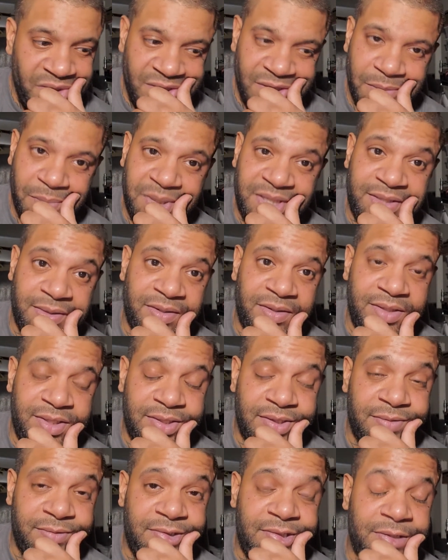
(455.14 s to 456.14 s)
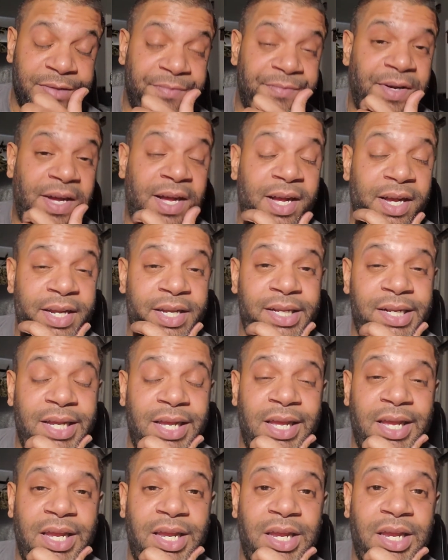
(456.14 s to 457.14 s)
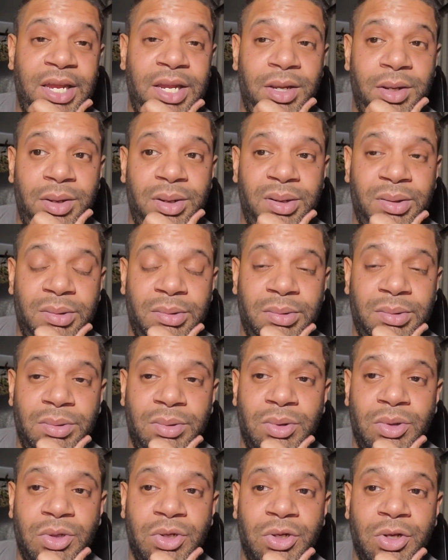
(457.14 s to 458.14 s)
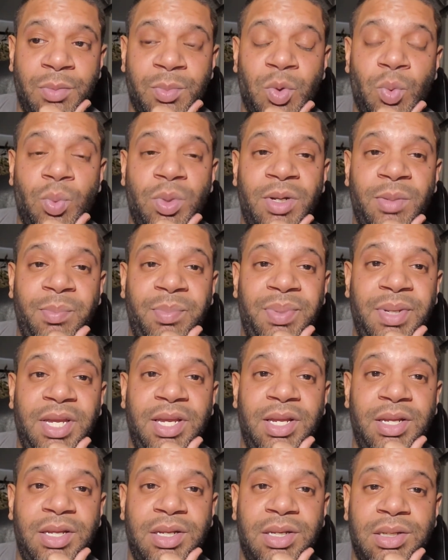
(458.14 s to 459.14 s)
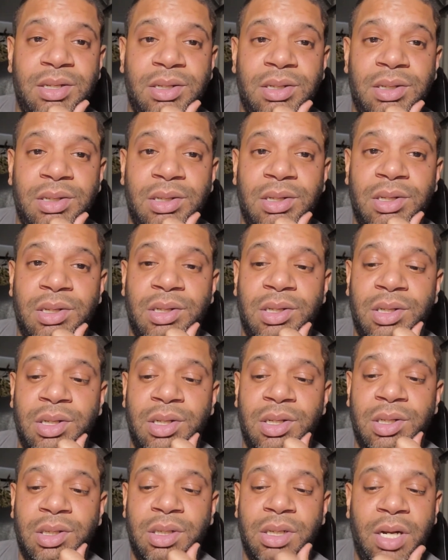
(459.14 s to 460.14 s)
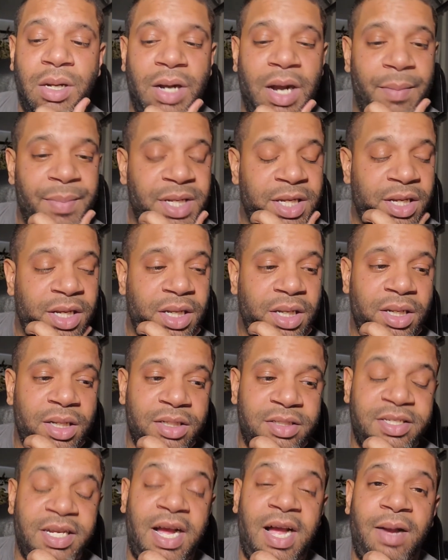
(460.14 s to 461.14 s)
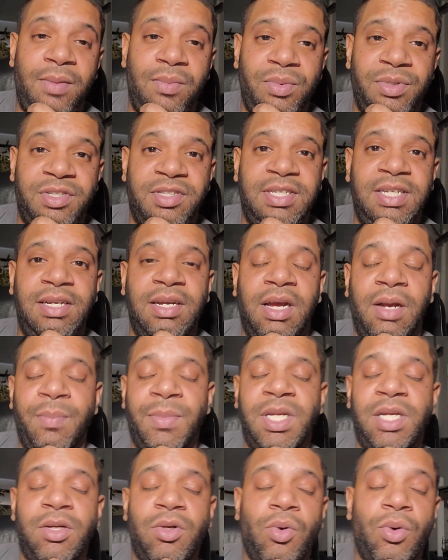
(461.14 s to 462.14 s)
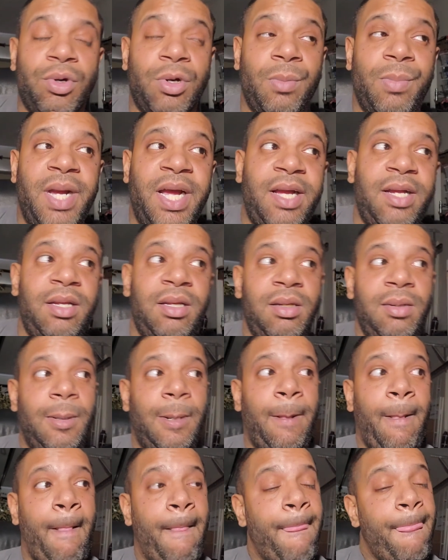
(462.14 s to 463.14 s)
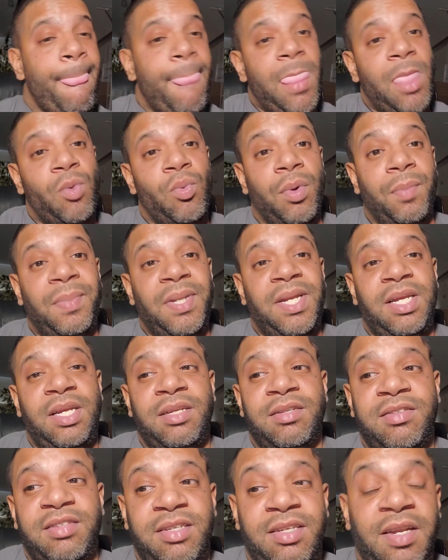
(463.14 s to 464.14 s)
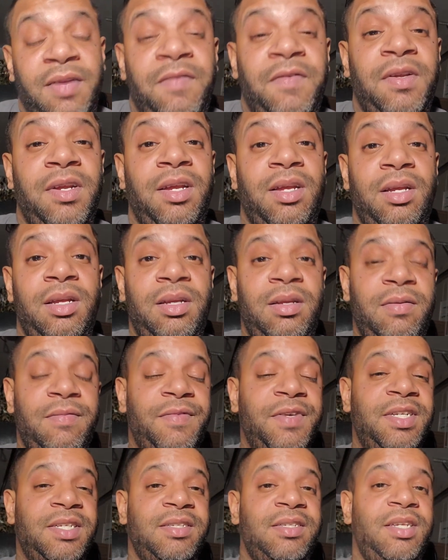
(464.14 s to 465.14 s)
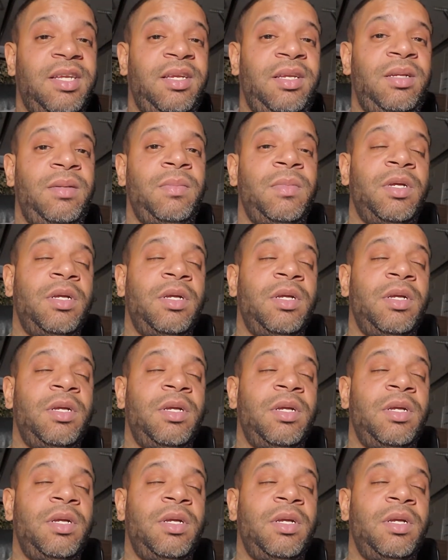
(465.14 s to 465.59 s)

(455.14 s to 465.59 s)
But to find a number one pick, a top cornerback will be significant for this team.